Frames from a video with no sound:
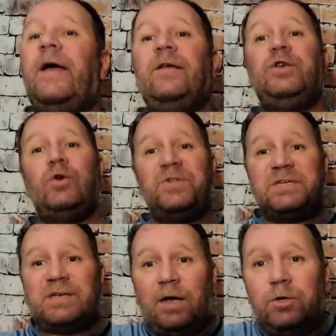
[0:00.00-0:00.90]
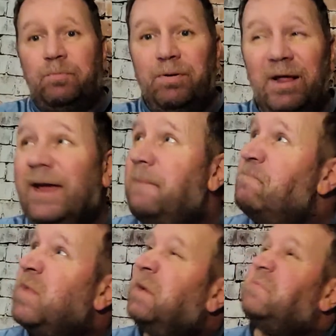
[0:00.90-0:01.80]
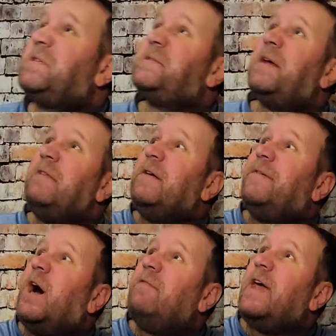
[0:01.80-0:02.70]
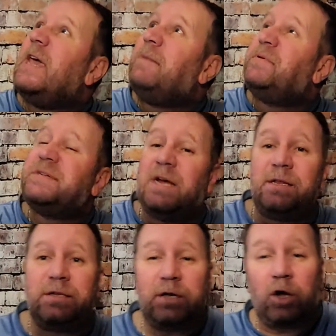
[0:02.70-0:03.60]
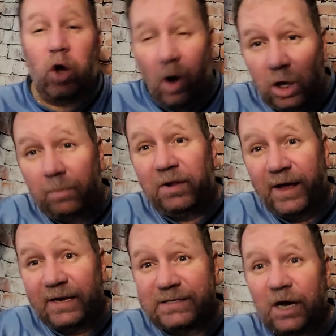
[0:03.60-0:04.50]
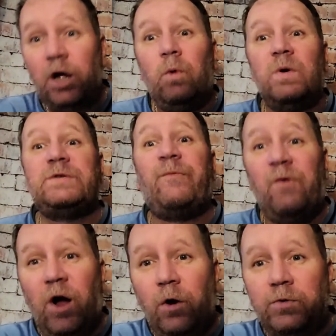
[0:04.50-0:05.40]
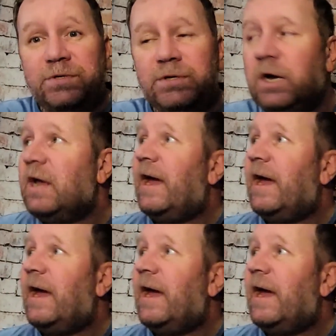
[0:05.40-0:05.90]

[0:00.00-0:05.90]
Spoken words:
You decide to play 75-80% call of plays was froze.